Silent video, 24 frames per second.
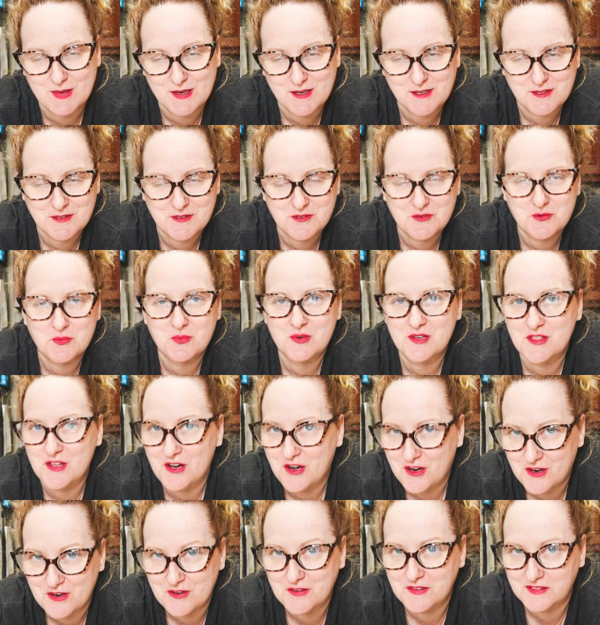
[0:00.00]
buds with
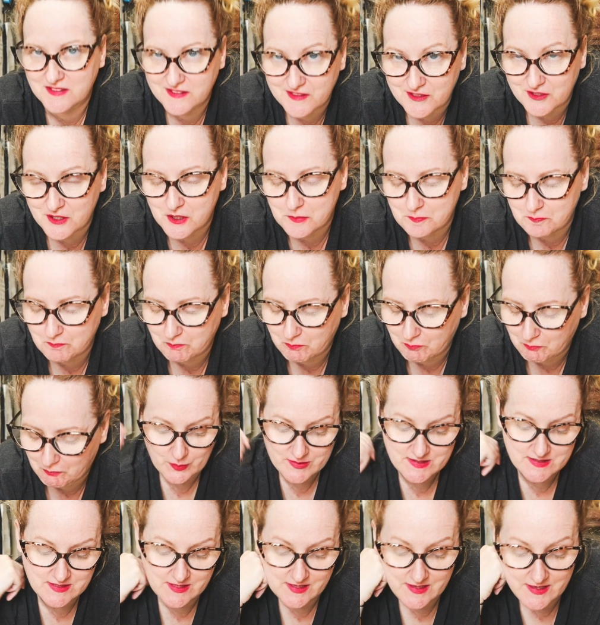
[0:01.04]
hard liquor.
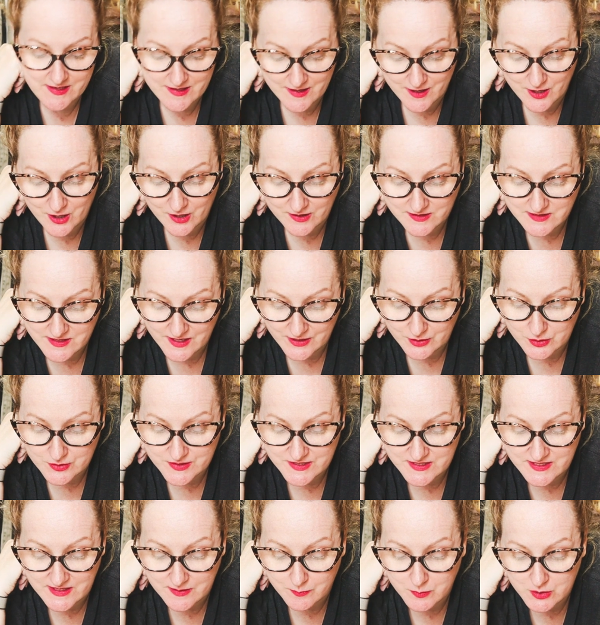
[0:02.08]
Whiskey and cocktails
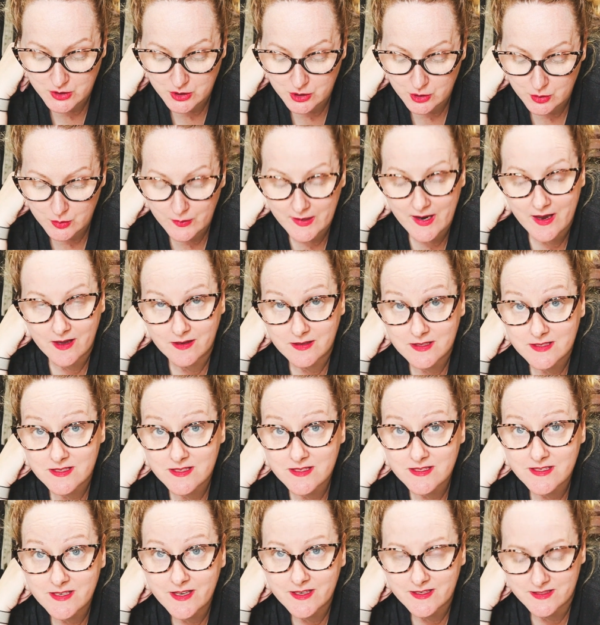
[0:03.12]
seem to
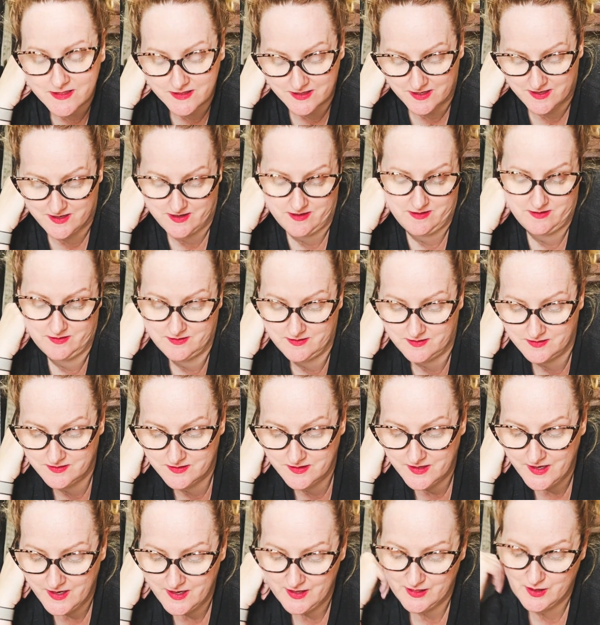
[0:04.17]

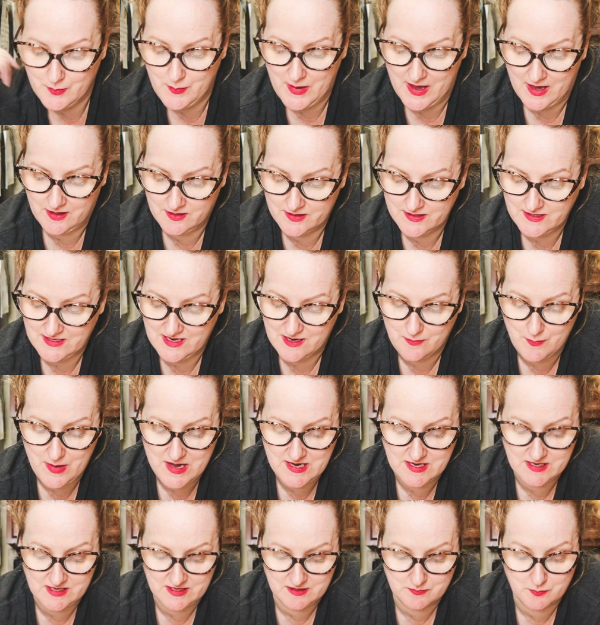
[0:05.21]
anesthetize the palate and
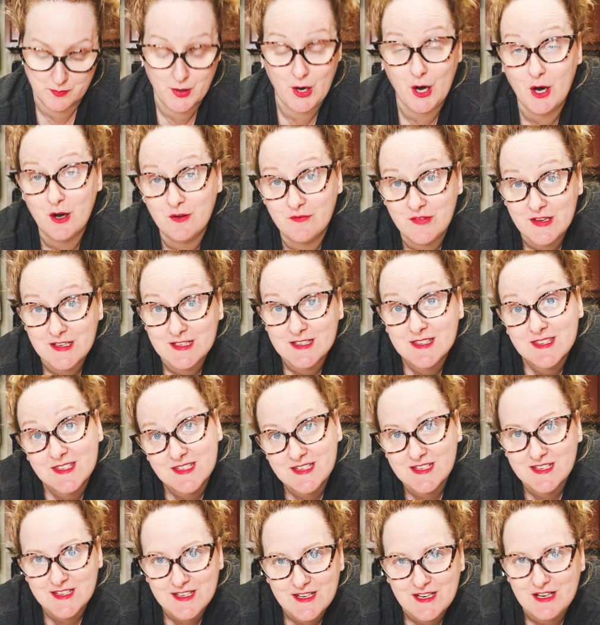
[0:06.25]
make it impervious
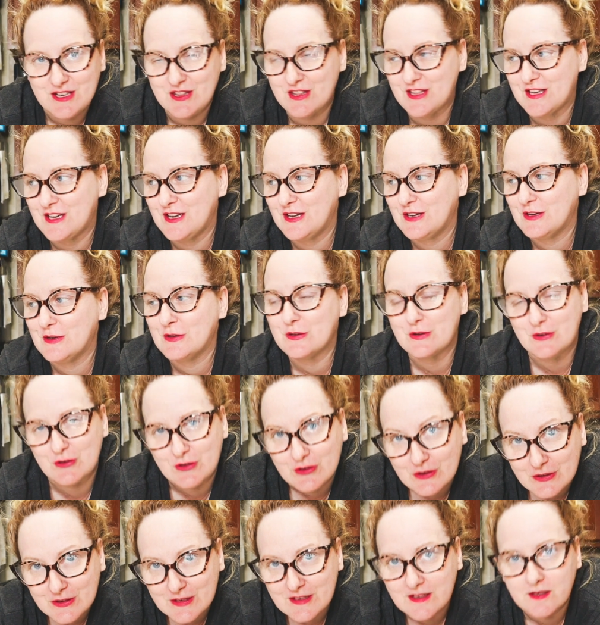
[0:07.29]
to anything,
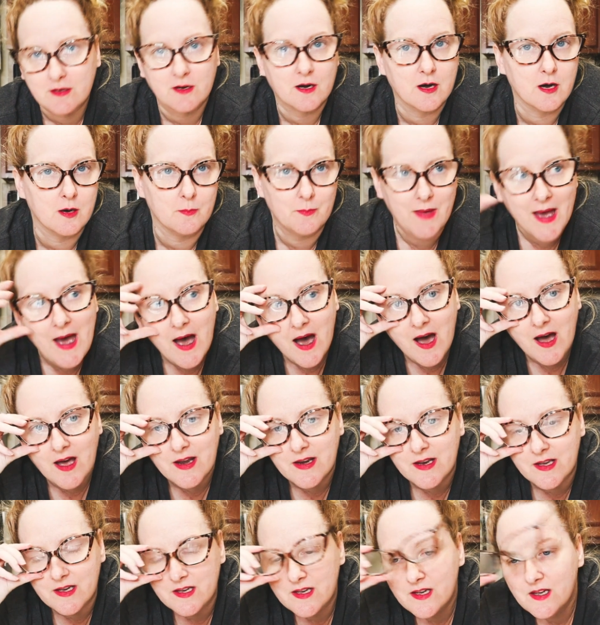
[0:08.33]
good or
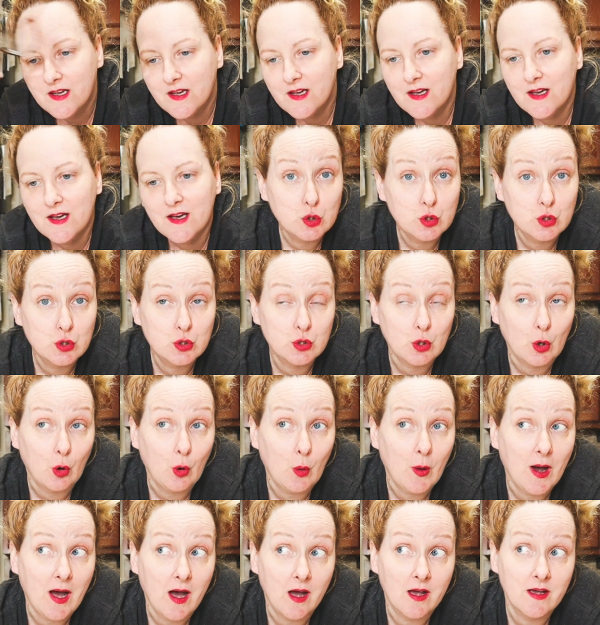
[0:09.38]
bad.
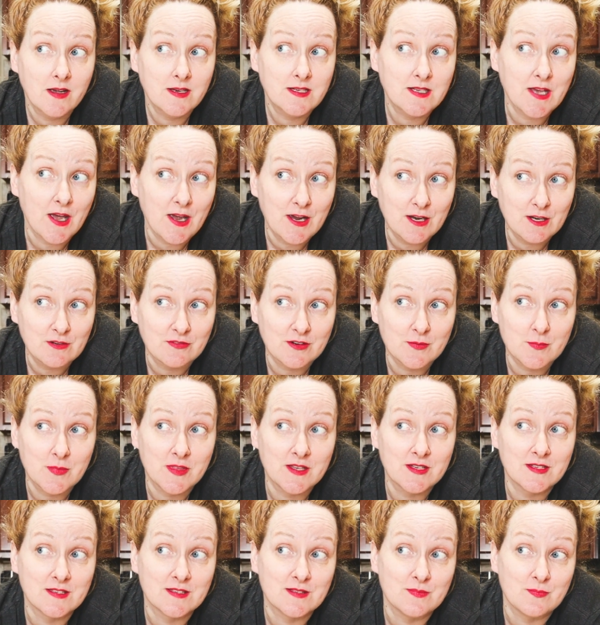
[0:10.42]
So I take from
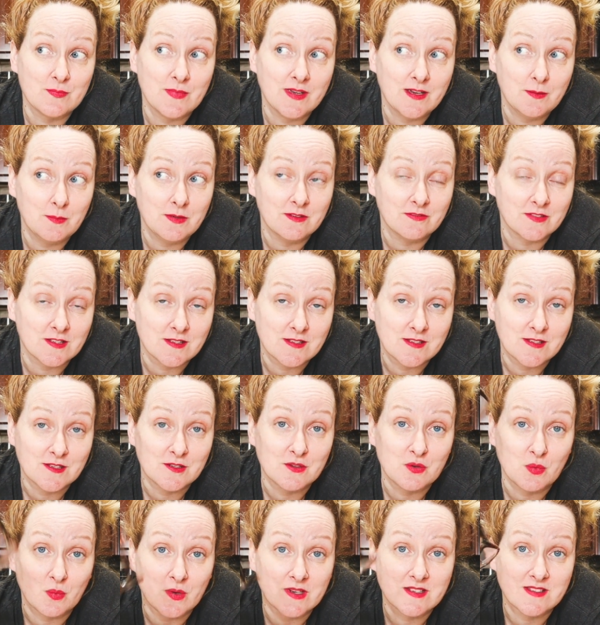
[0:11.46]
this, maybe
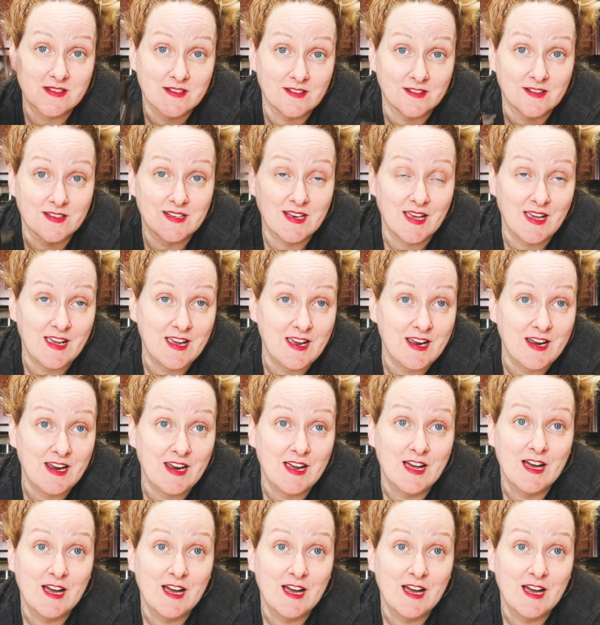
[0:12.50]
Vincent was not a